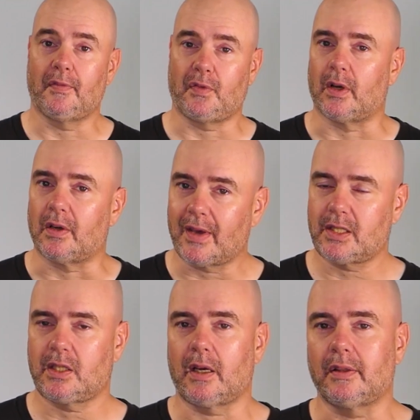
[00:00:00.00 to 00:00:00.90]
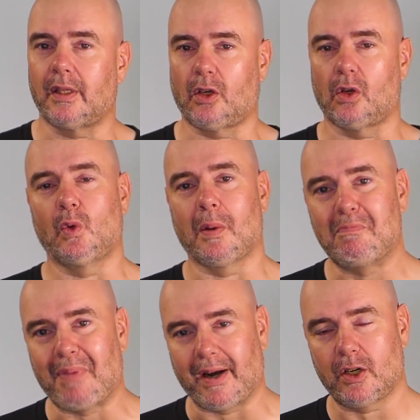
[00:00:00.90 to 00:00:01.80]
If you're an investor and think you can do a
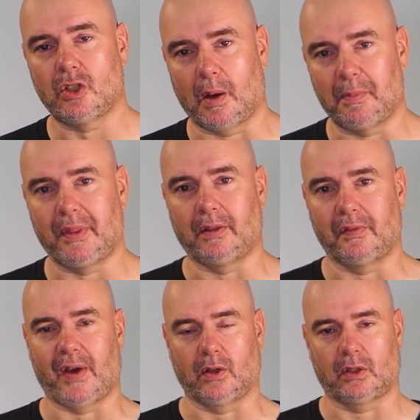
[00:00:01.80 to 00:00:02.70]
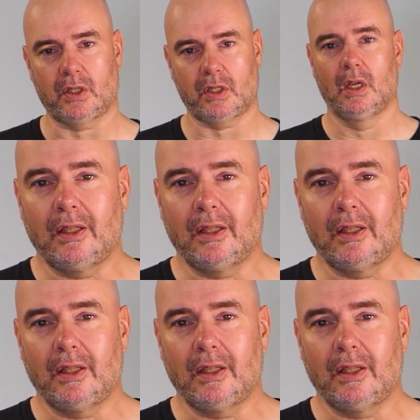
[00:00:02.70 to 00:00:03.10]
better job than the founders,